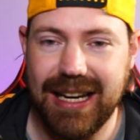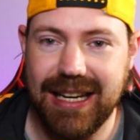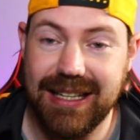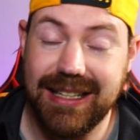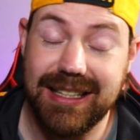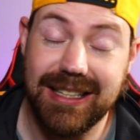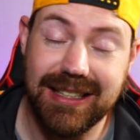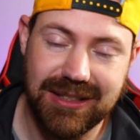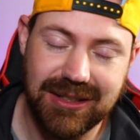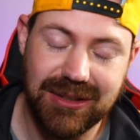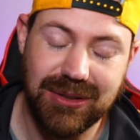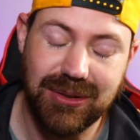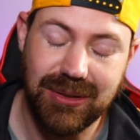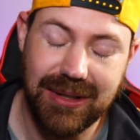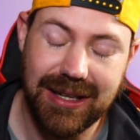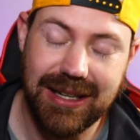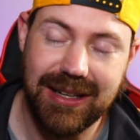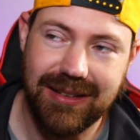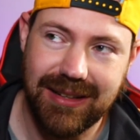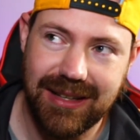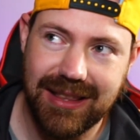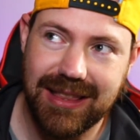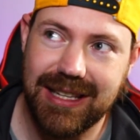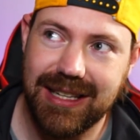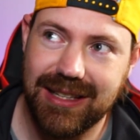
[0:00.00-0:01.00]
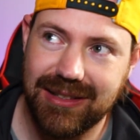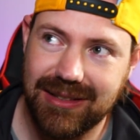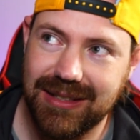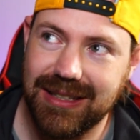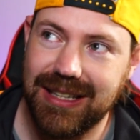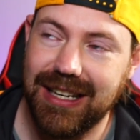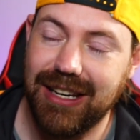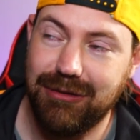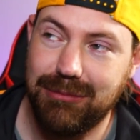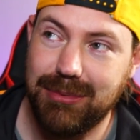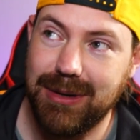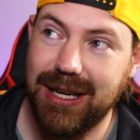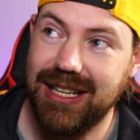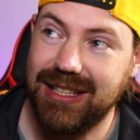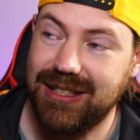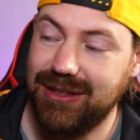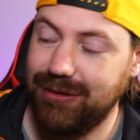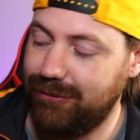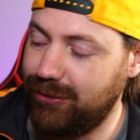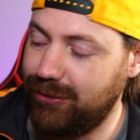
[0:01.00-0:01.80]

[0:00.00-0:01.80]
It doesn't do 1,000 FPS in